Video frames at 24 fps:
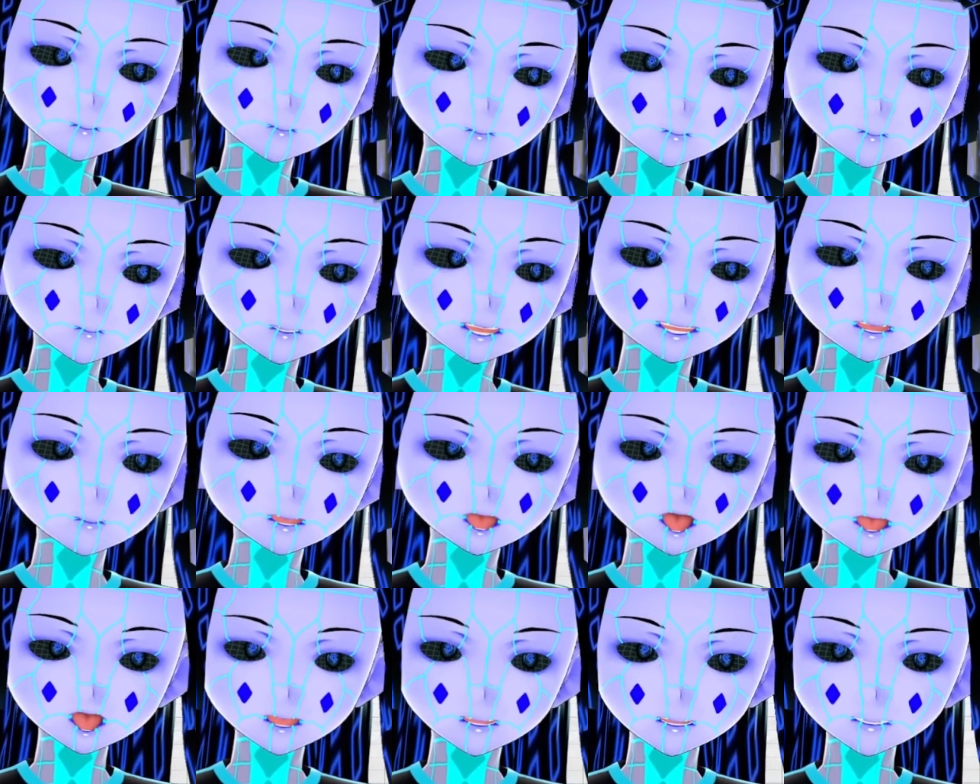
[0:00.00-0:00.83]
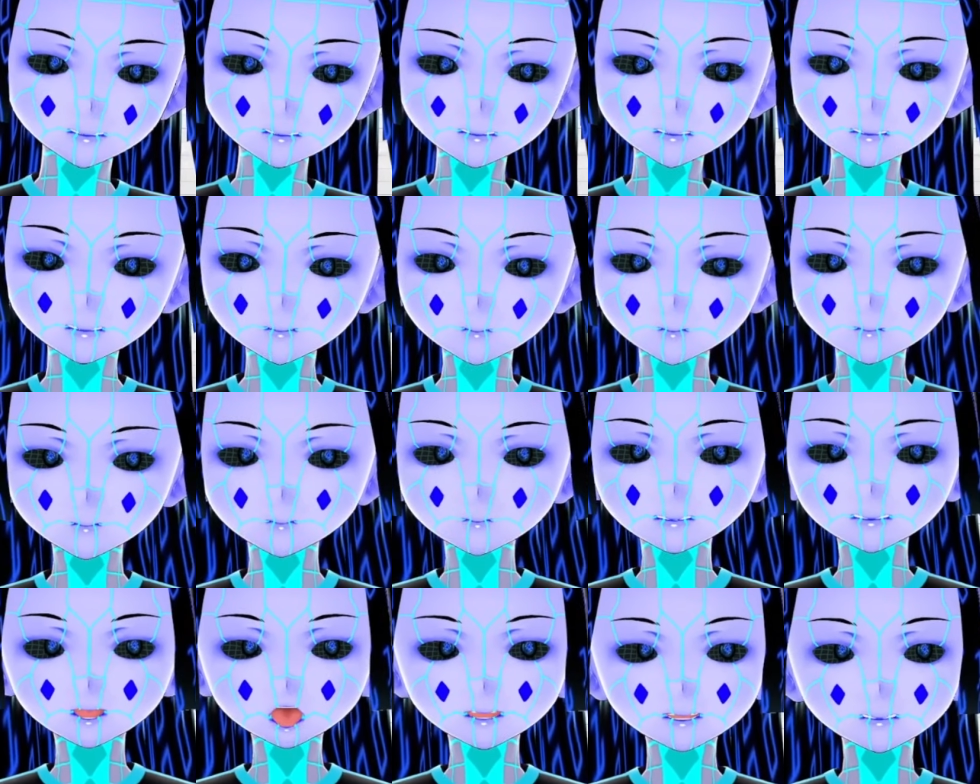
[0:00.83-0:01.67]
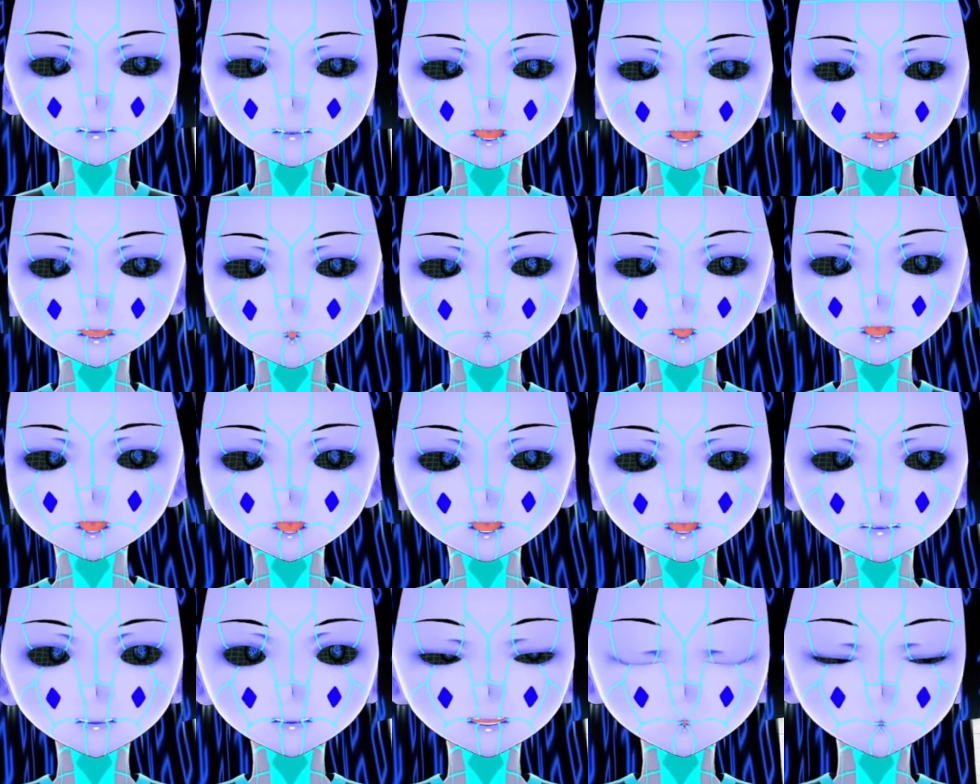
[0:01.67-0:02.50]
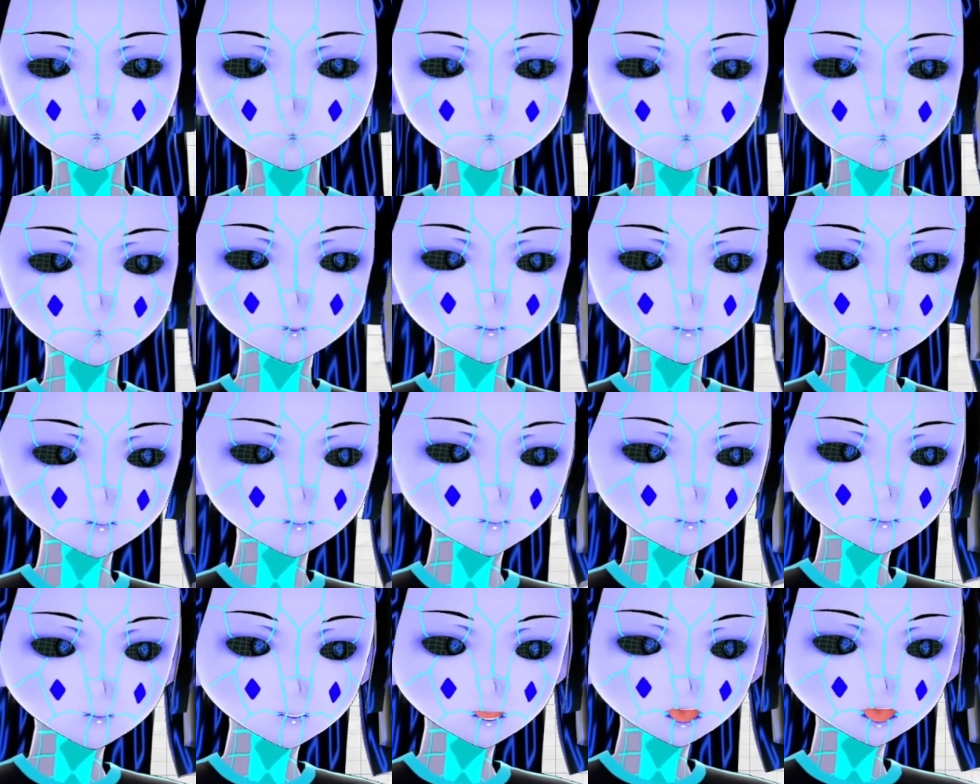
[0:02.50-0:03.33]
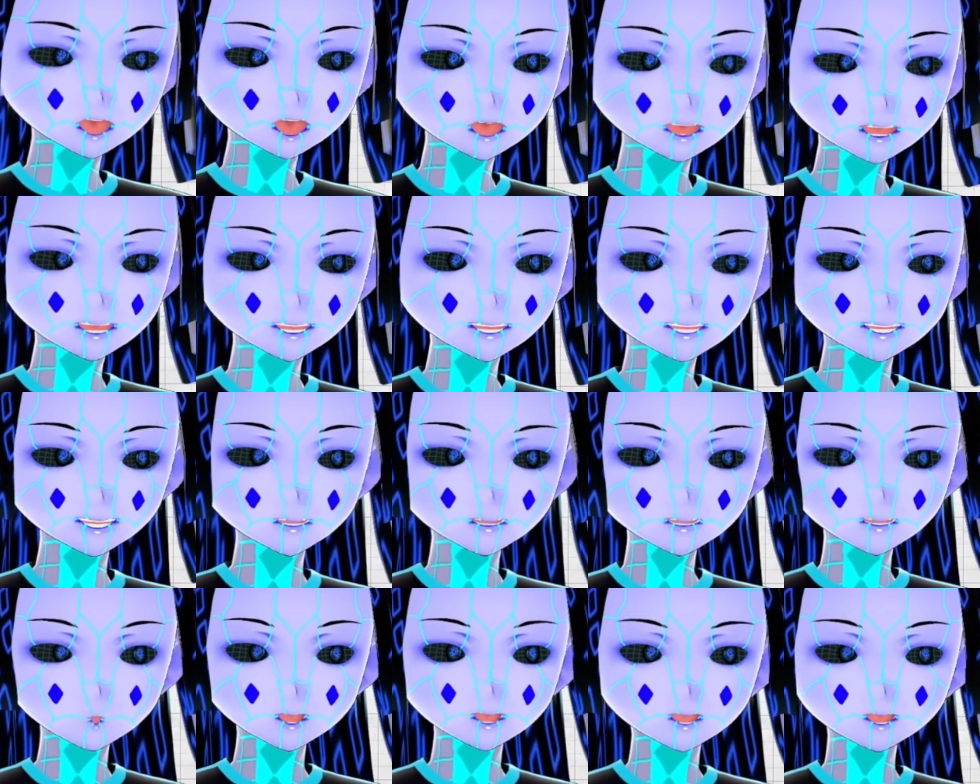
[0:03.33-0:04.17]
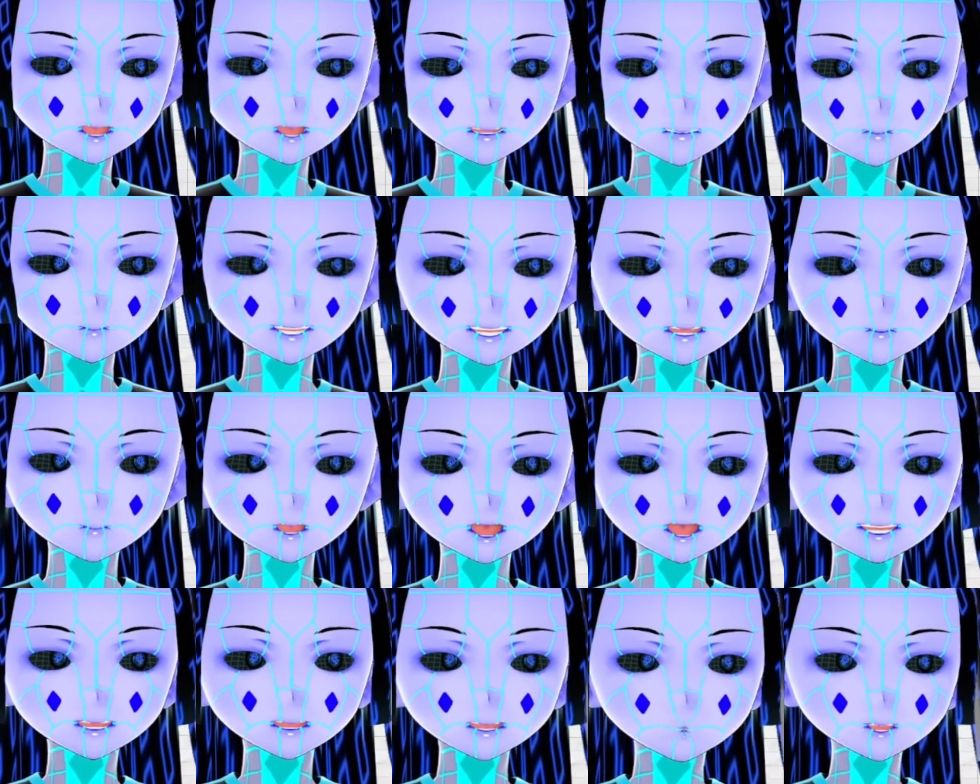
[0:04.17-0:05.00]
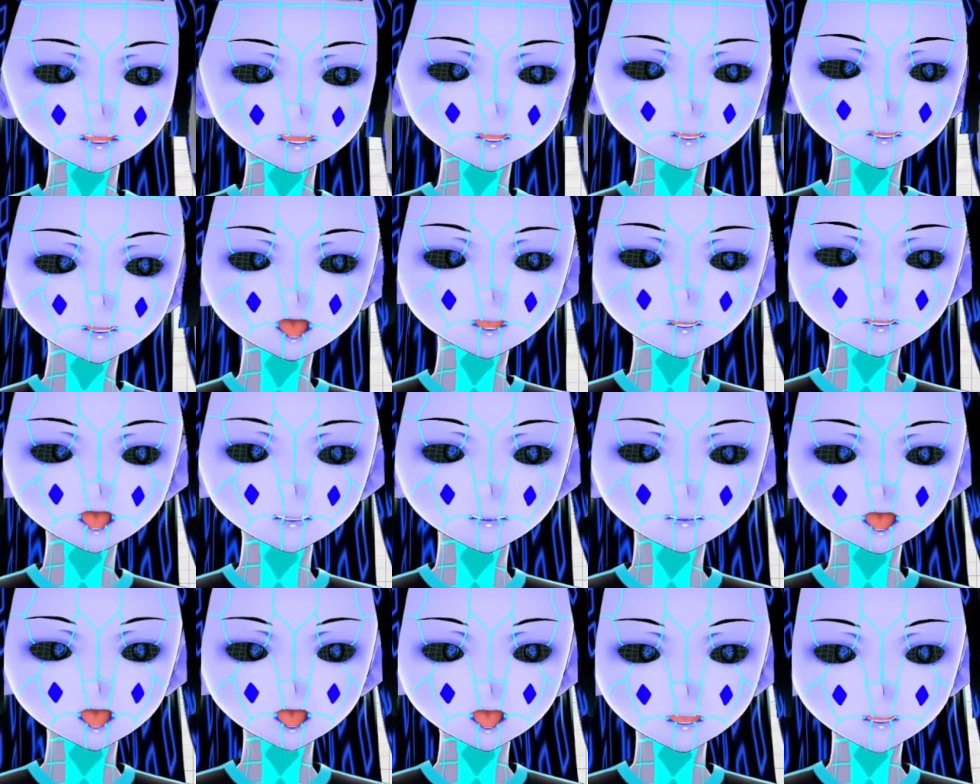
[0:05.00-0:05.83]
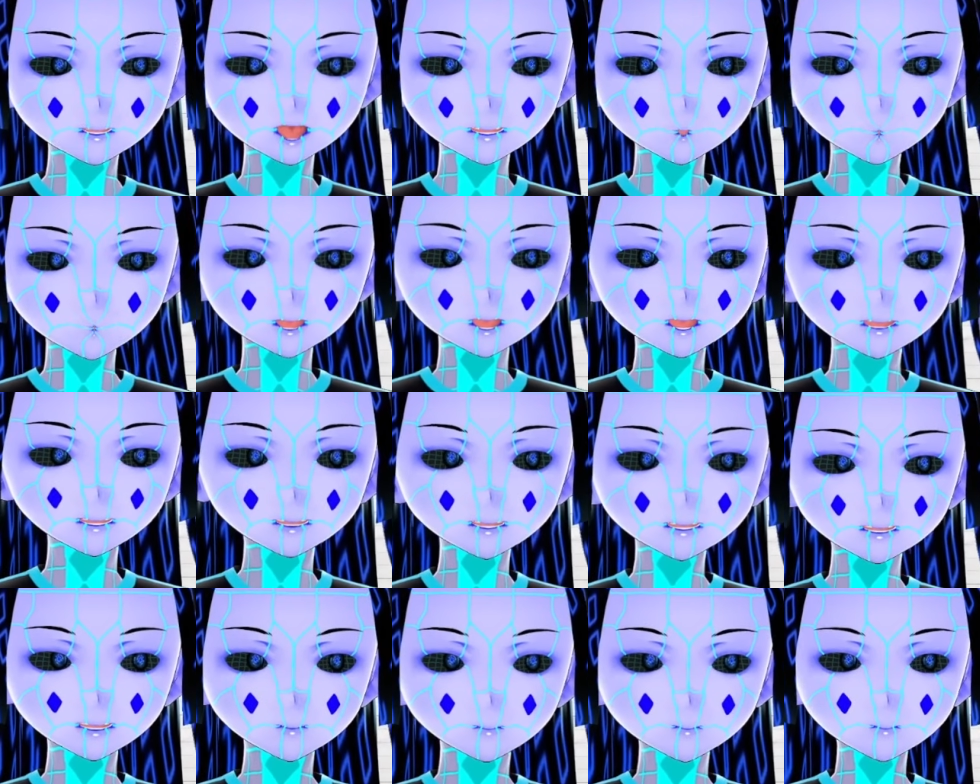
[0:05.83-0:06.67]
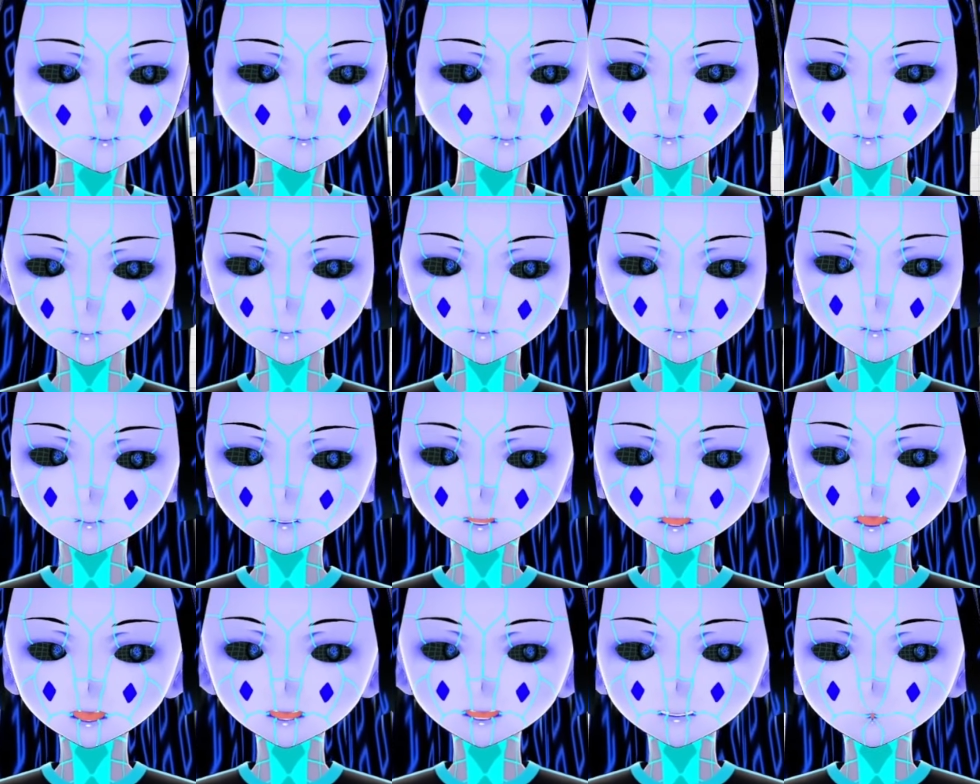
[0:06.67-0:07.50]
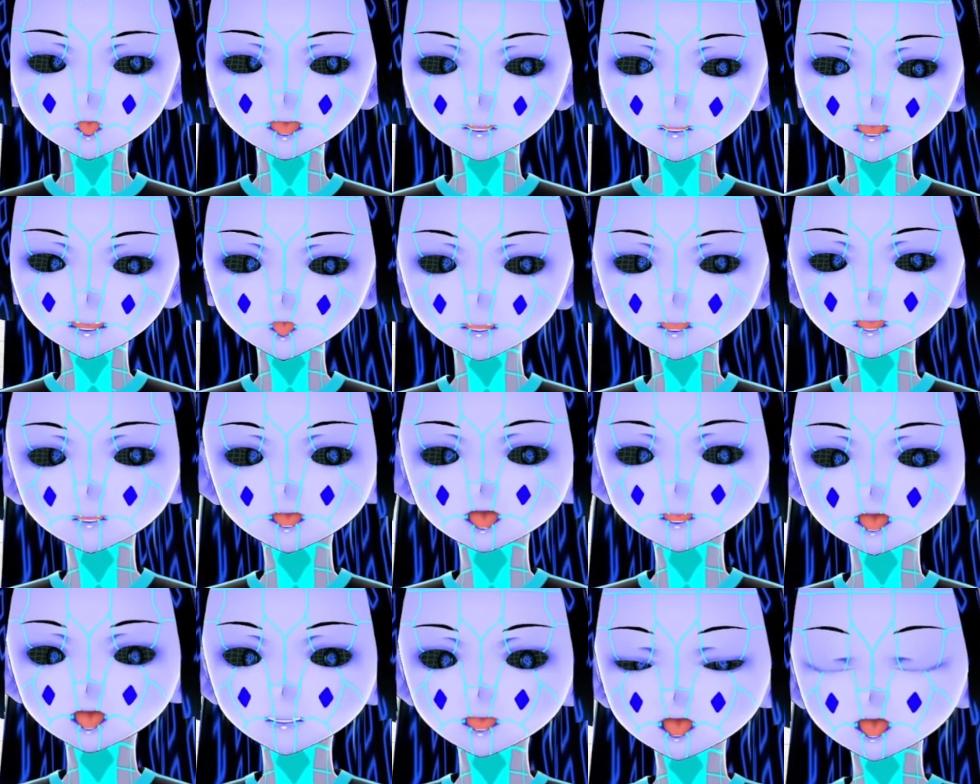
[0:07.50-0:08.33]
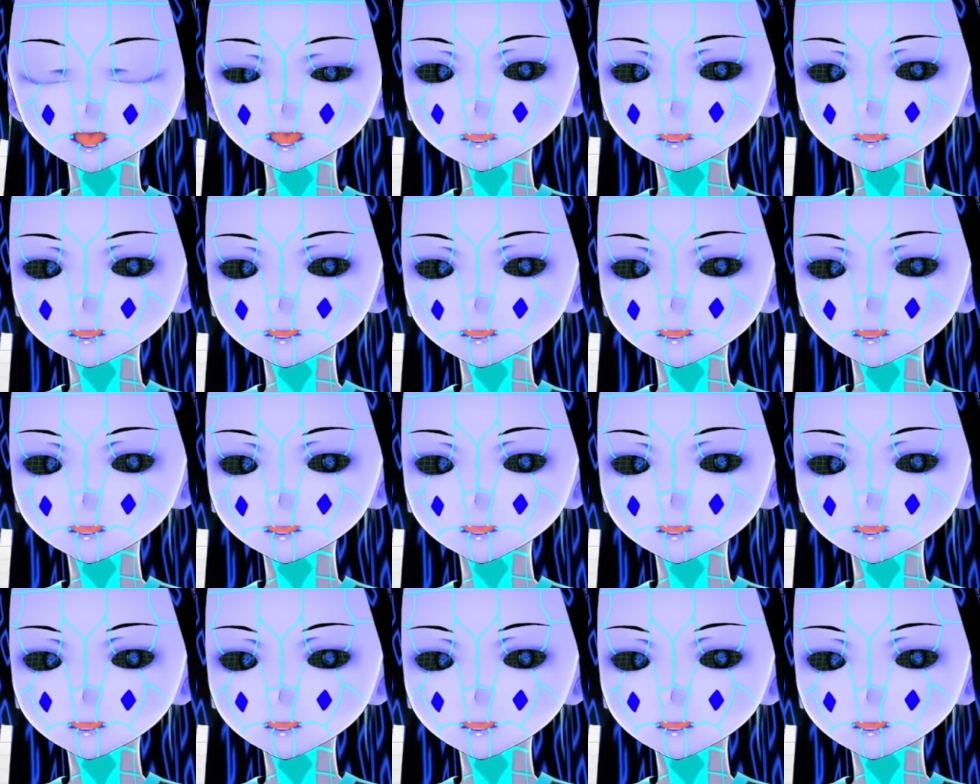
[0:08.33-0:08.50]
that double is shown here with this 2. And we expect to get 25 SR per win. And that's why I have 25 SR.